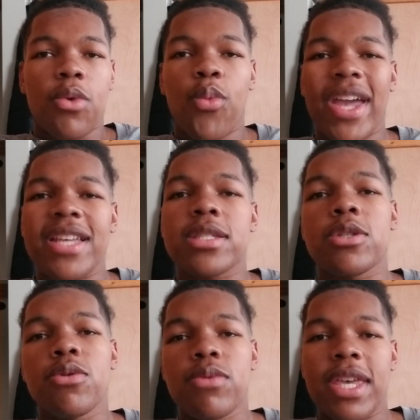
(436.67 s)
ways
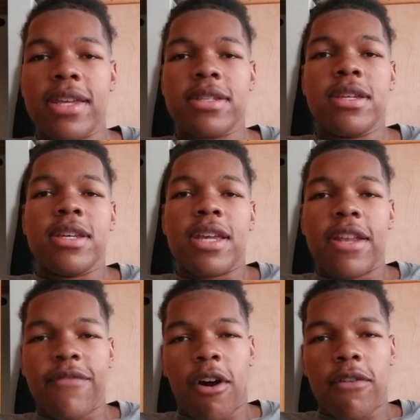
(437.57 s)
to get
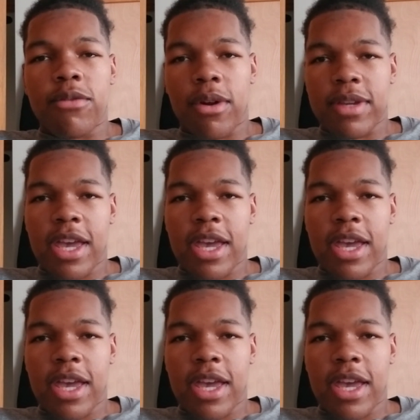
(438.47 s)
involved around